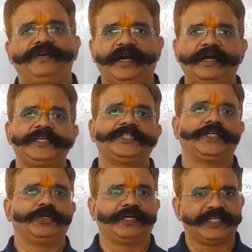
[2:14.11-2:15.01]

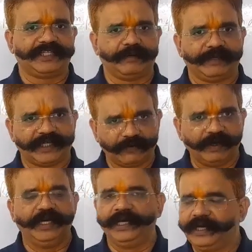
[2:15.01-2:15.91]
non-destructive testing method
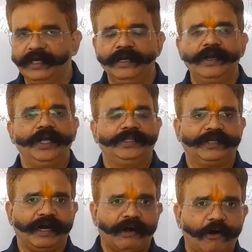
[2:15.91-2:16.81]
only,
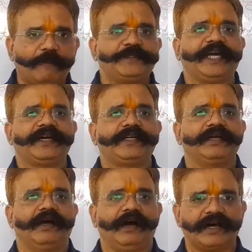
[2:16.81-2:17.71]
the object
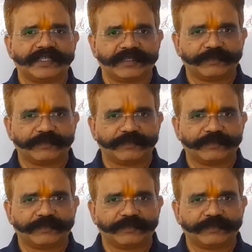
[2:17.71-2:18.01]
or